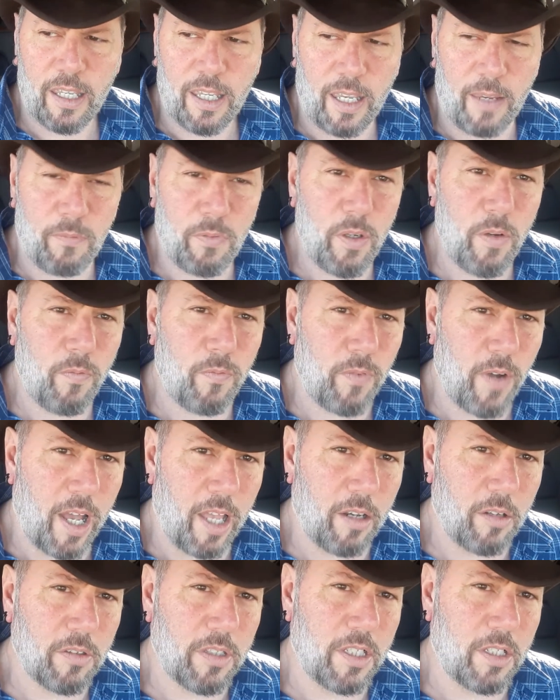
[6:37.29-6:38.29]
if you
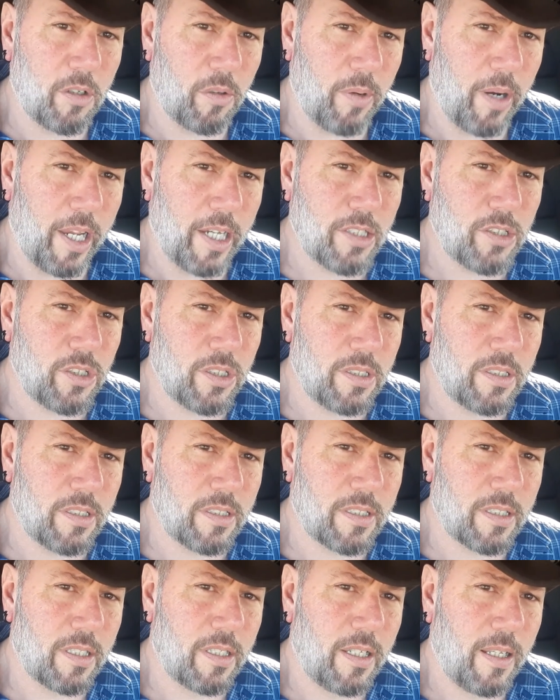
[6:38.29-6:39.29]
follow the
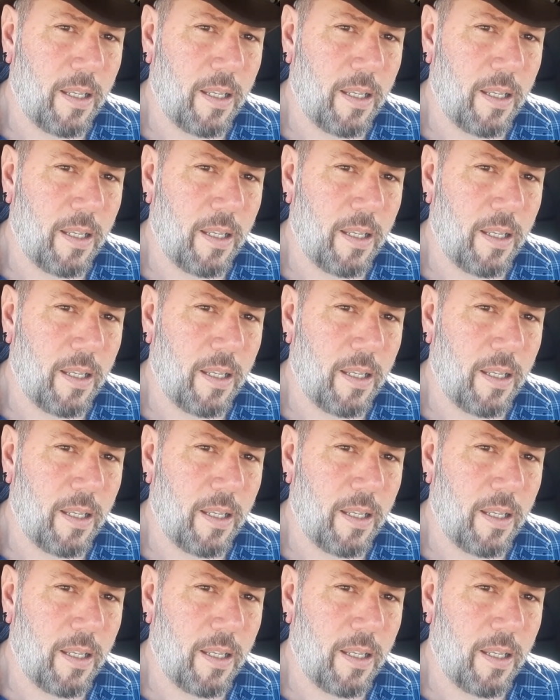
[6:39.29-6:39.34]
directions